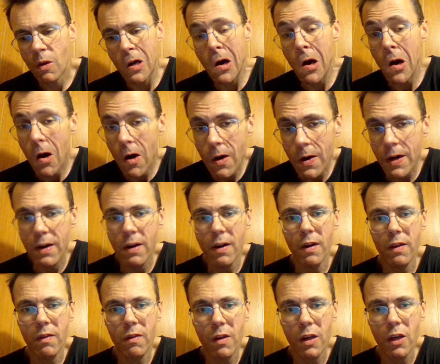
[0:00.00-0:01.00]
heard
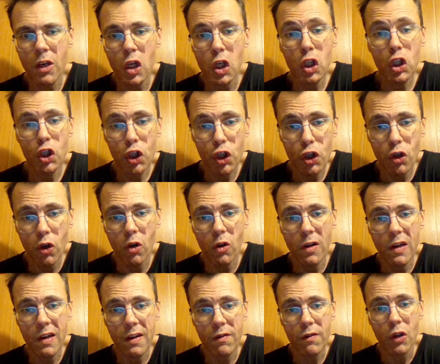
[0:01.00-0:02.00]
nothing, saw
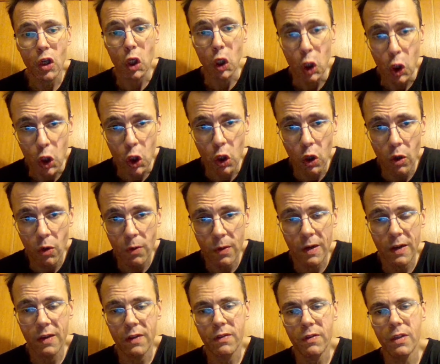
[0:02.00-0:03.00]
nothing, know
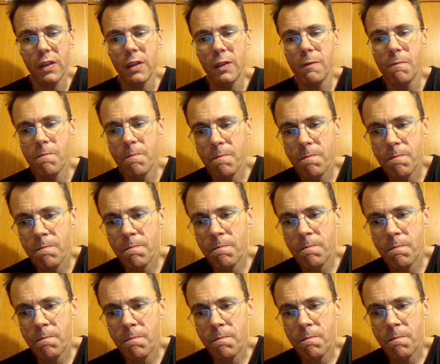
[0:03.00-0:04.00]
nothing,
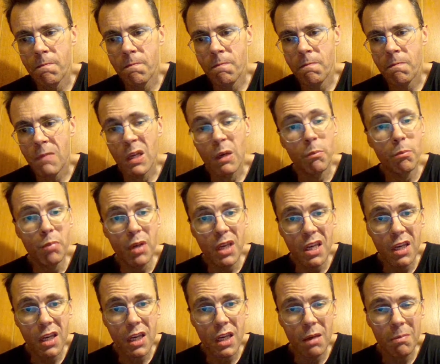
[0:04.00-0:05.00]

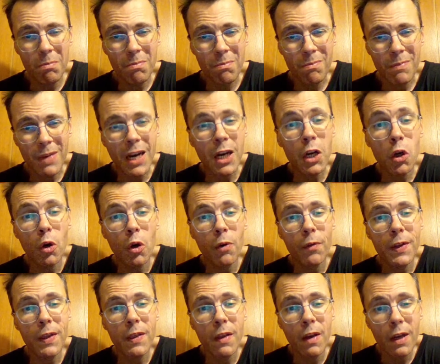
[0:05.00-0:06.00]
became a
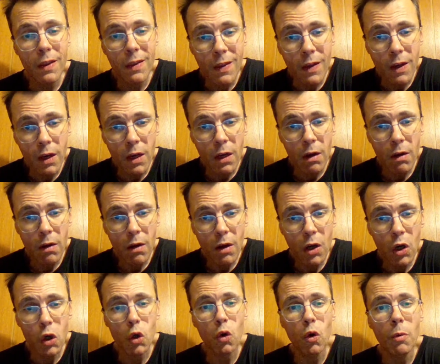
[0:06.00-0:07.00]
COVID 19,
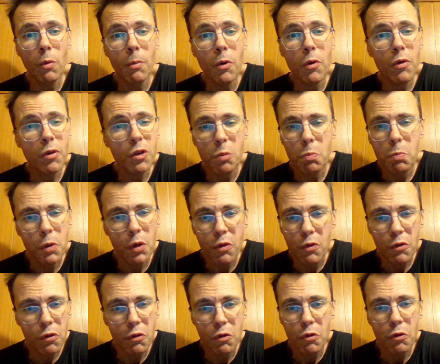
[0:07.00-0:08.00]
a global
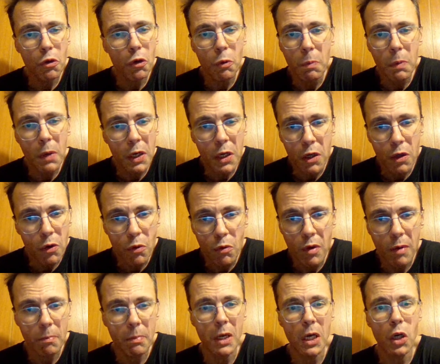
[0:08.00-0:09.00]
conspiracy nobody knew
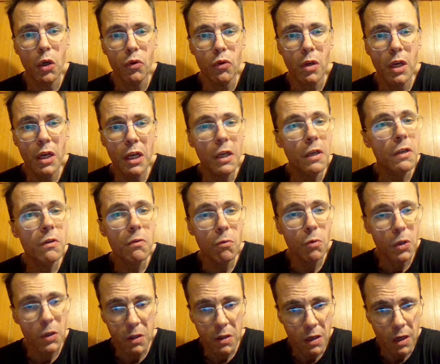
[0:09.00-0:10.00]
about. This
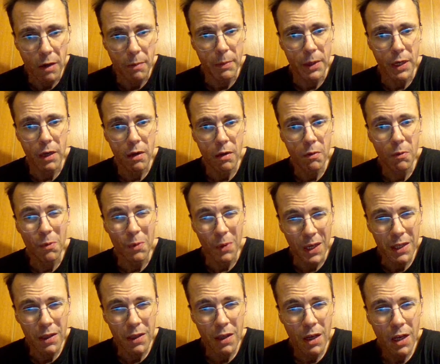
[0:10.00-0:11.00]
was coming,
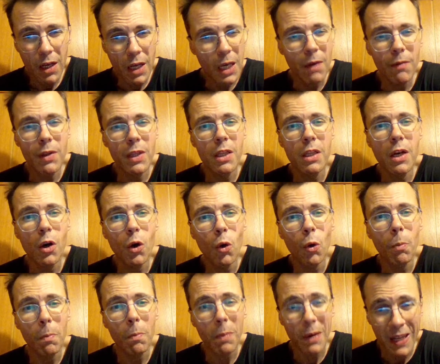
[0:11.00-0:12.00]
right? Even the whole
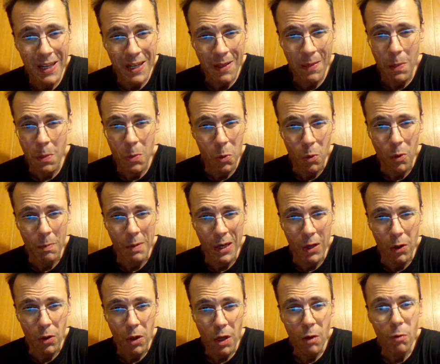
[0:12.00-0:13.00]
planet knew about
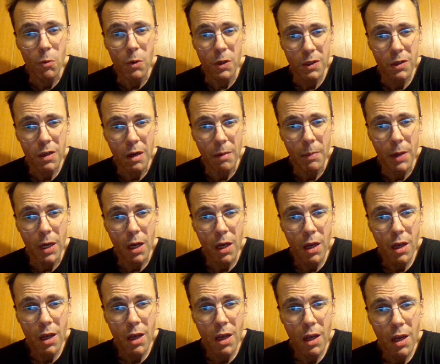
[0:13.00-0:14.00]
was coming.
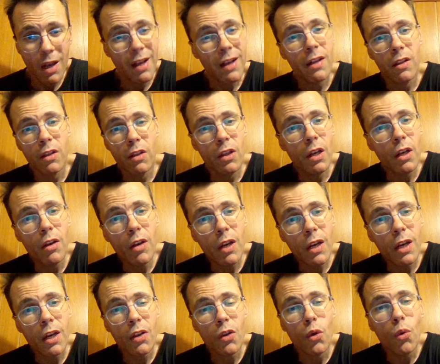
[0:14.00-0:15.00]
Then you
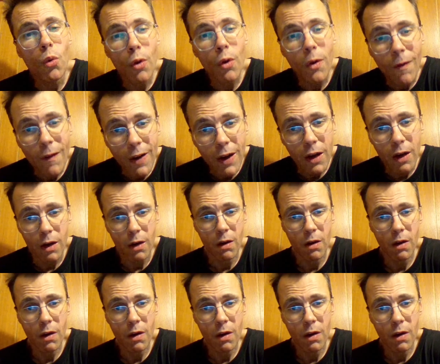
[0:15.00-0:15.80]
had Ukraine,